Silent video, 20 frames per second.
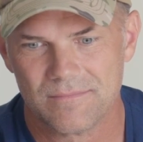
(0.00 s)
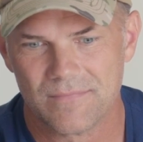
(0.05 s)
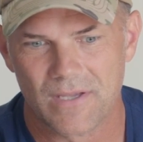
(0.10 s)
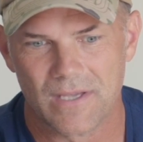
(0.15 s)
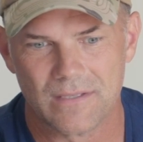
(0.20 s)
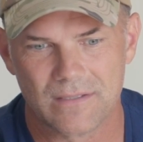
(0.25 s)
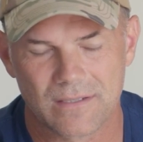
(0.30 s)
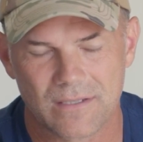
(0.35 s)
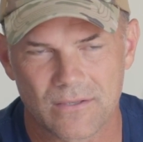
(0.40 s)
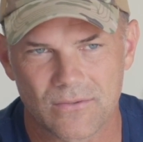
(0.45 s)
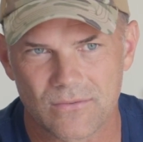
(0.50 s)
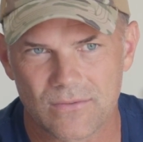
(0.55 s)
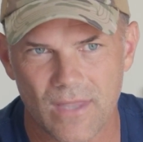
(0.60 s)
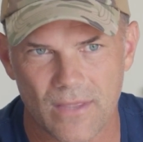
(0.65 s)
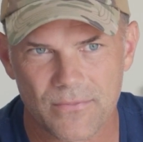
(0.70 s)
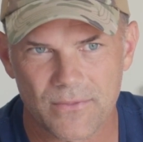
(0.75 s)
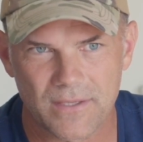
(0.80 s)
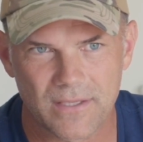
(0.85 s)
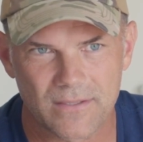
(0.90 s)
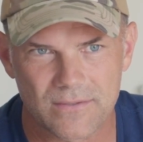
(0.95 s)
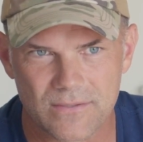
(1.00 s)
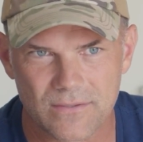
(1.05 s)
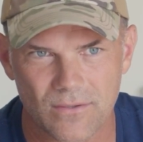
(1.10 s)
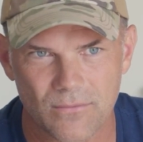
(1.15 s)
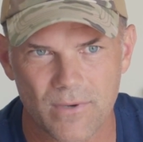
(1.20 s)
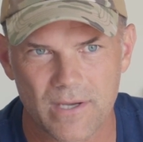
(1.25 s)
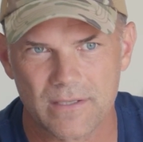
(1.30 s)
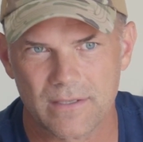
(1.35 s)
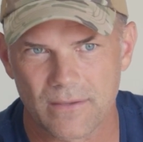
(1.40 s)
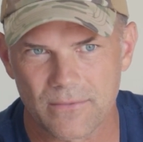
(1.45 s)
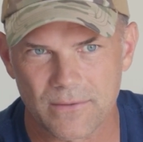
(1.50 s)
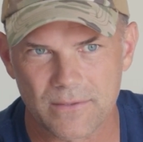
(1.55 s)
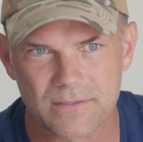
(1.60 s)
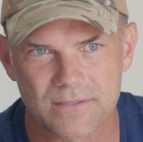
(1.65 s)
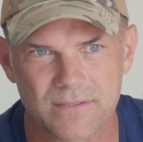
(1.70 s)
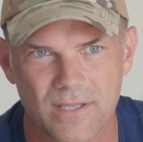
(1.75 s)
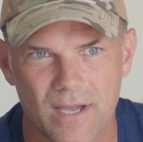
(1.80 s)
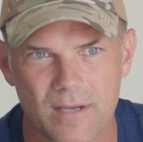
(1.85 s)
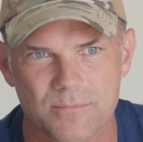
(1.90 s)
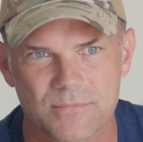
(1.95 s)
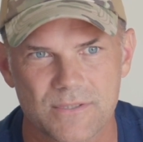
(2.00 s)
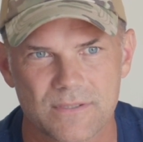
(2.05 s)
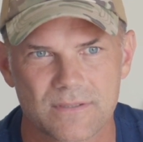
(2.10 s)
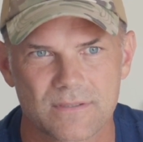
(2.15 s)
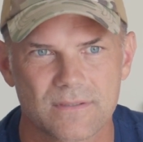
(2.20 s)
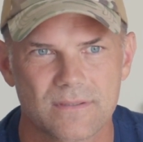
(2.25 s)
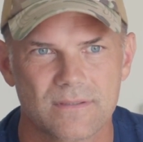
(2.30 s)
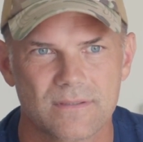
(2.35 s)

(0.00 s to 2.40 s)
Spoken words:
and because nothing gets in the way, nothing stops it.